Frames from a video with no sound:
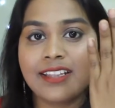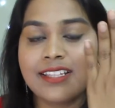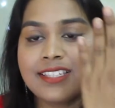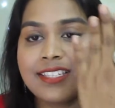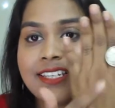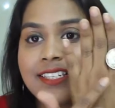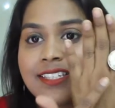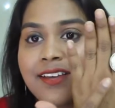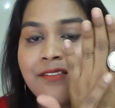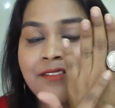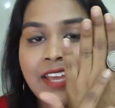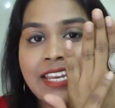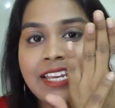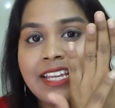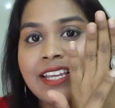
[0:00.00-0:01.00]
This is a
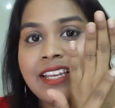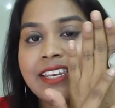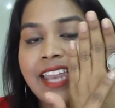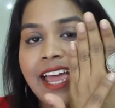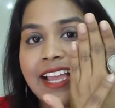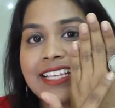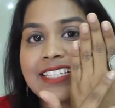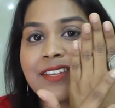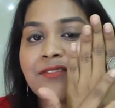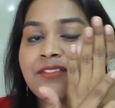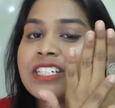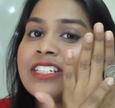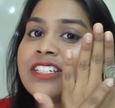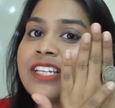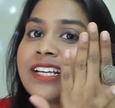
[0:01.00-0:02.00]
very nice
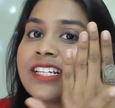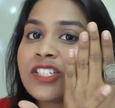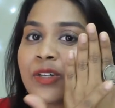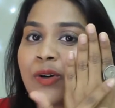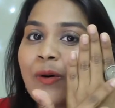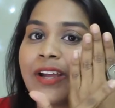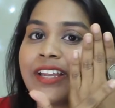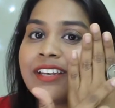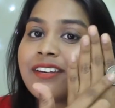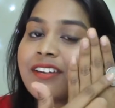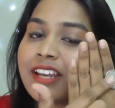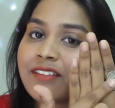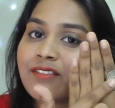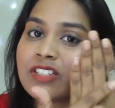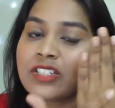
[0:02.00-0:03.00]
vintage coin
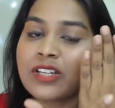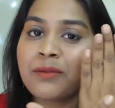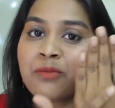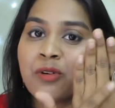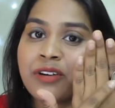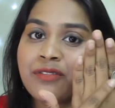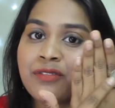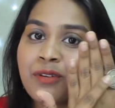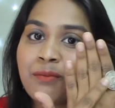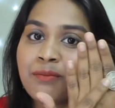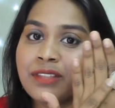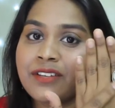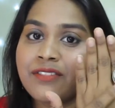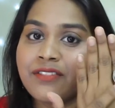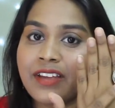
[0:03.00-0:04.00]
ring which I bought
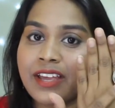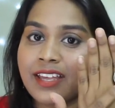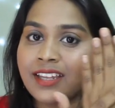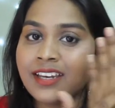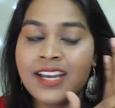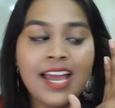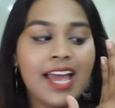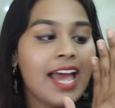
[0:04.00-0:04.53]
from the fair,